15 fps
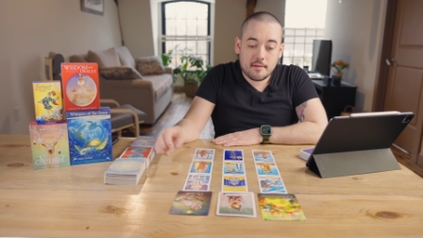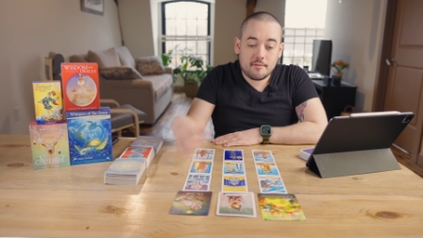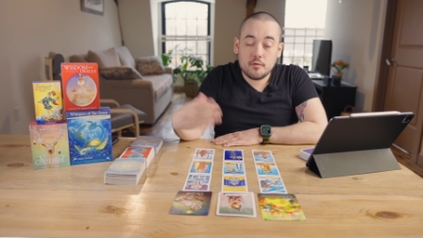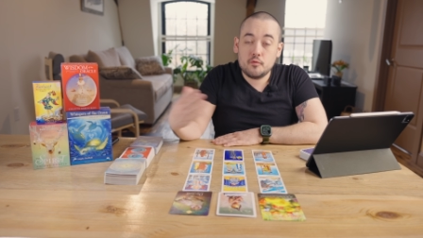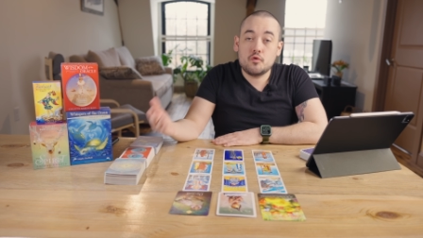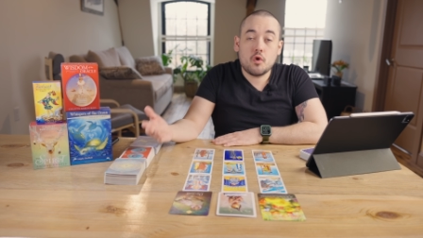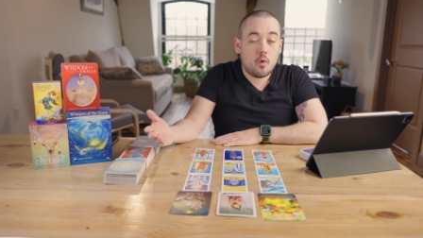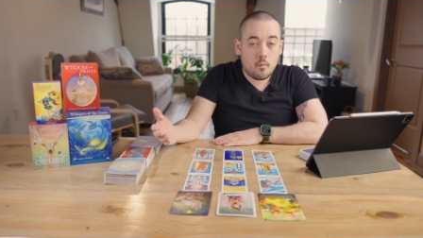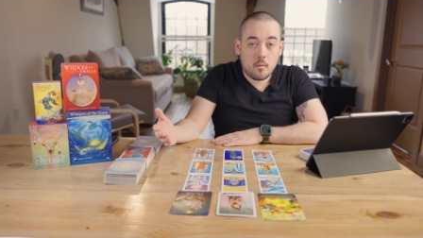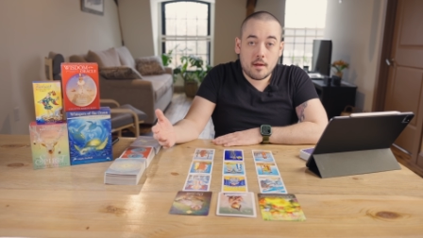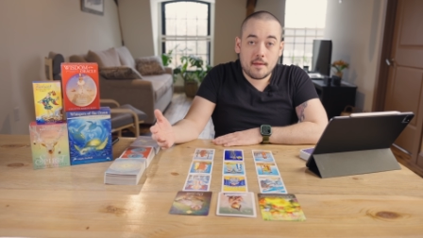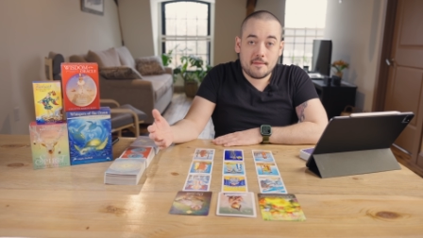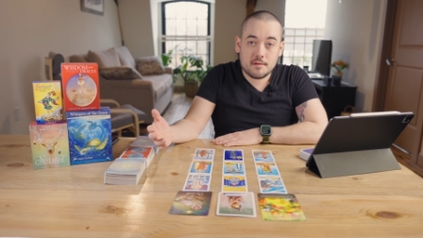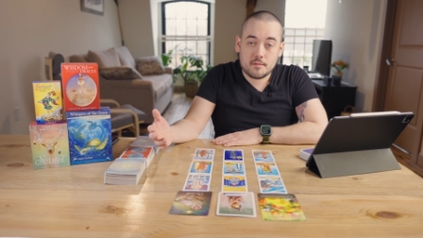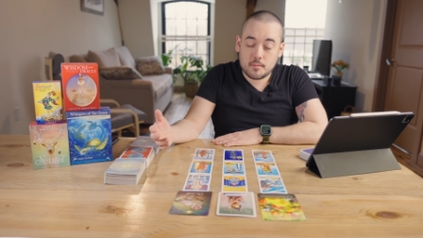If you don't want
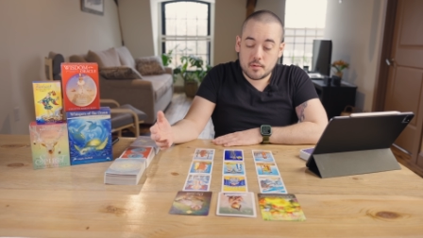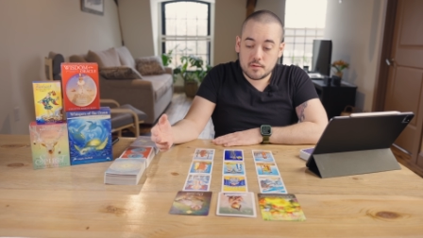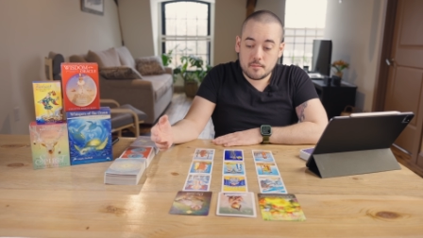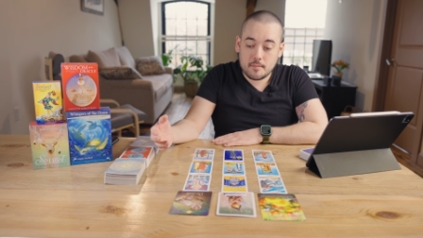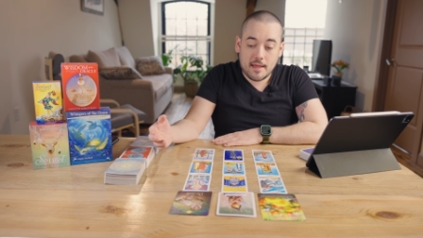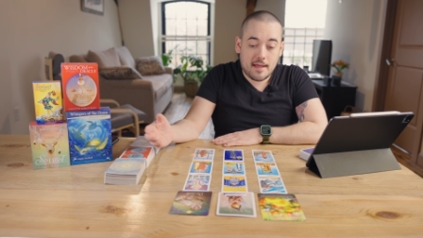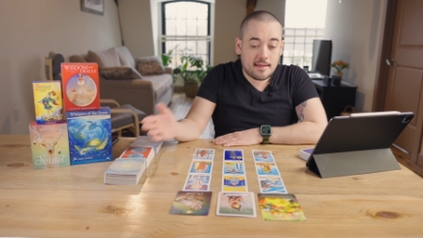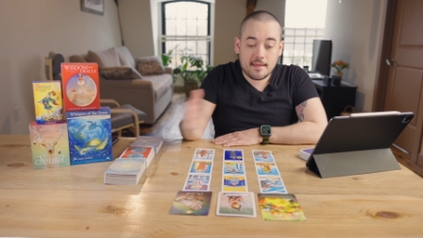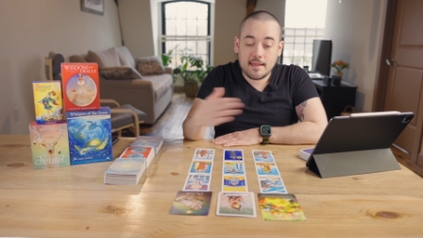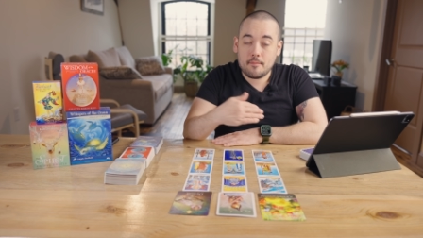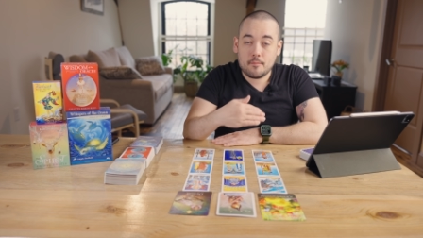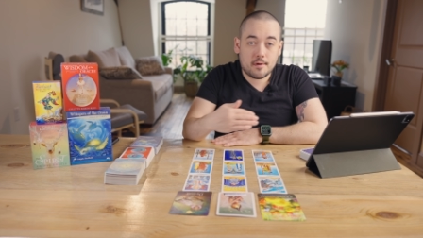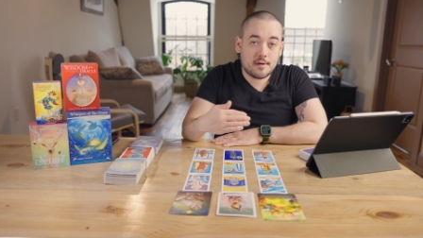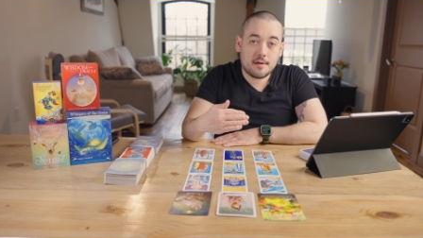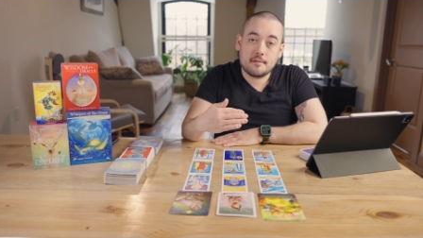want this person back, again,
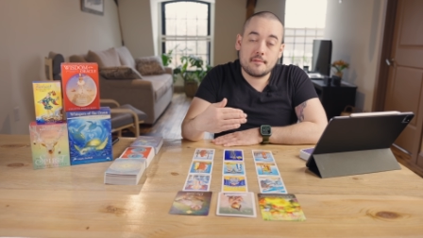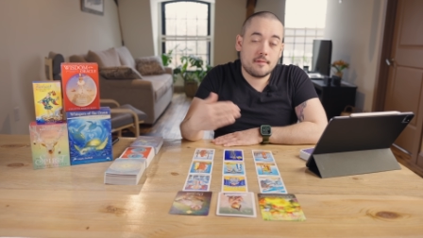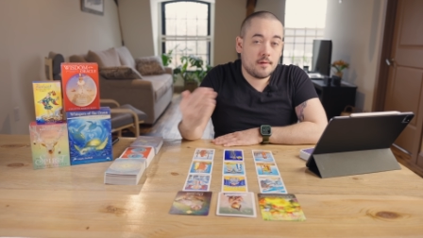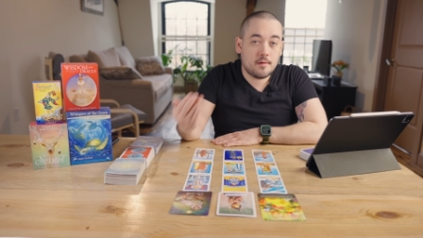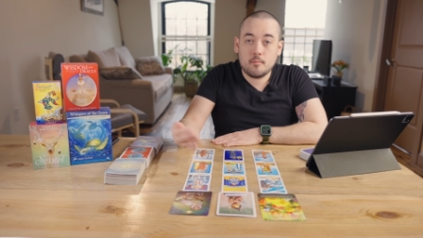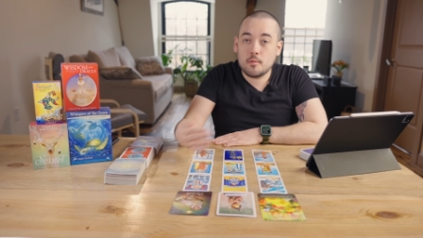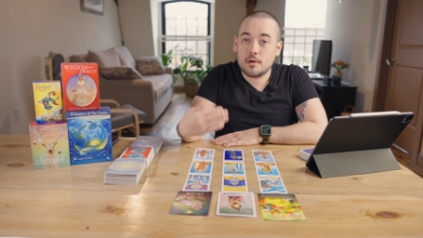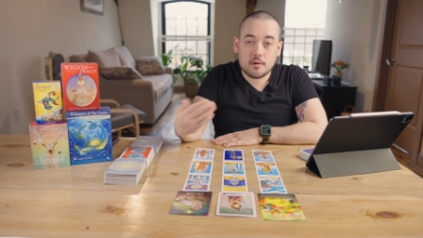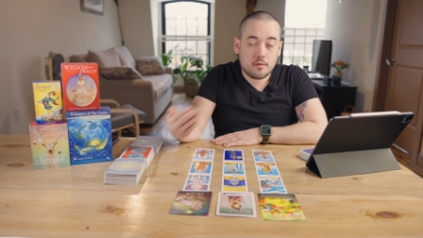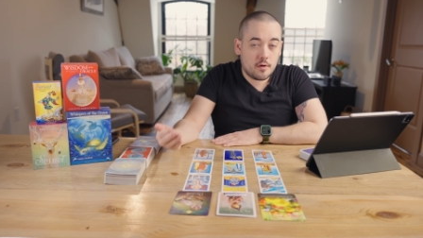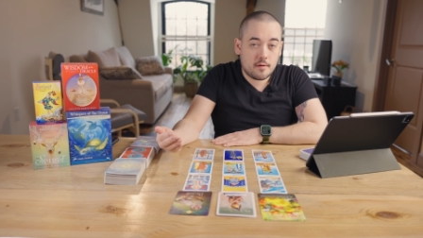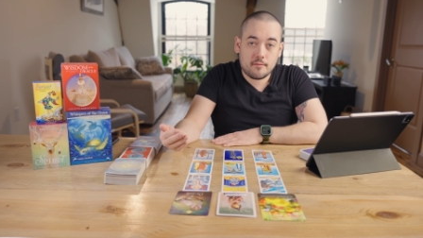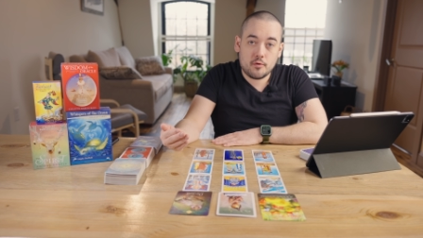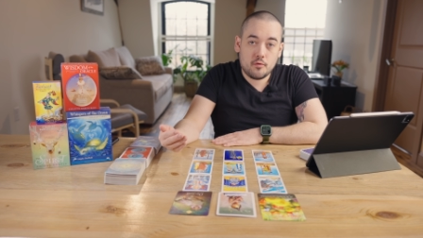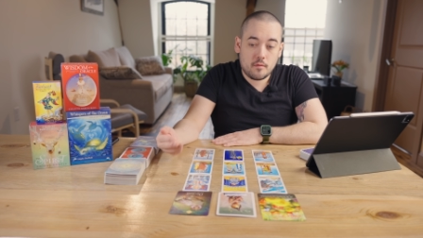we're gonna we're gonna
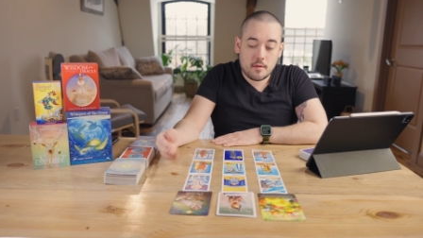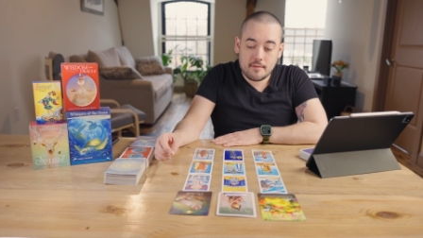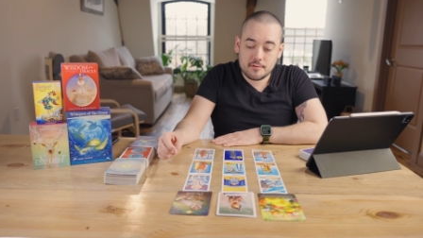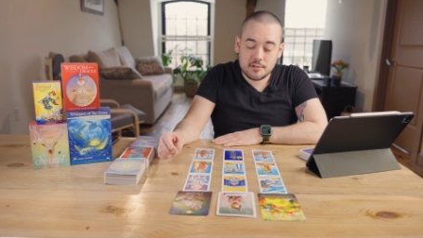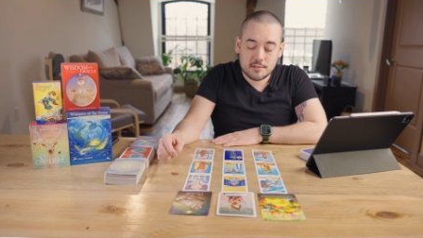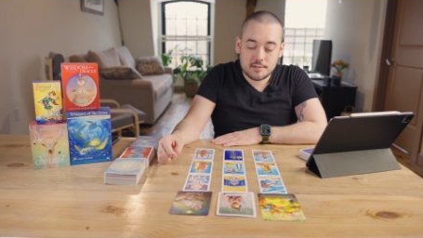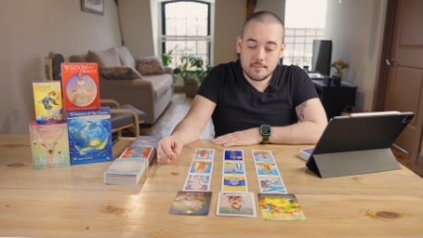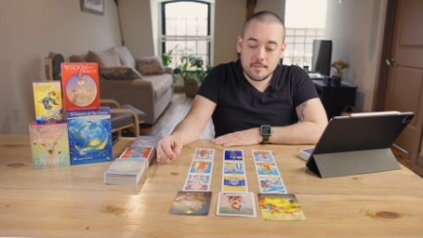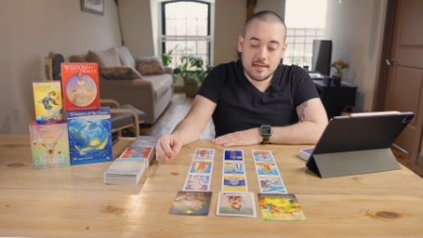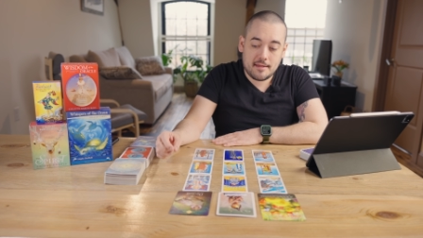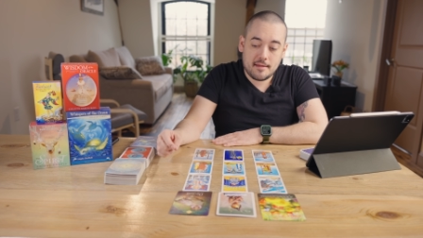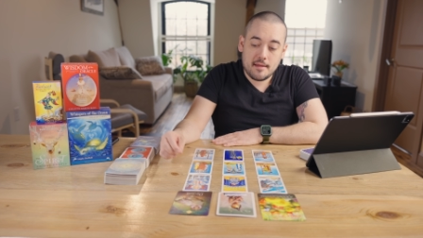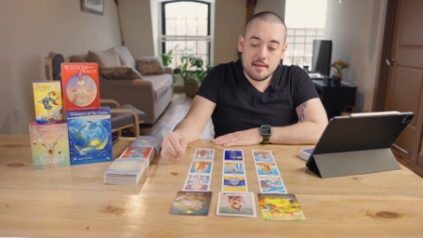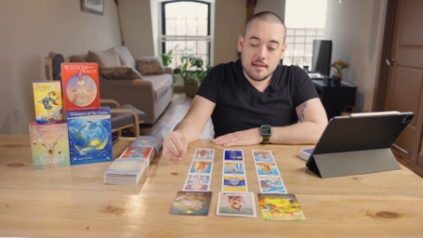look for new love in just a minute,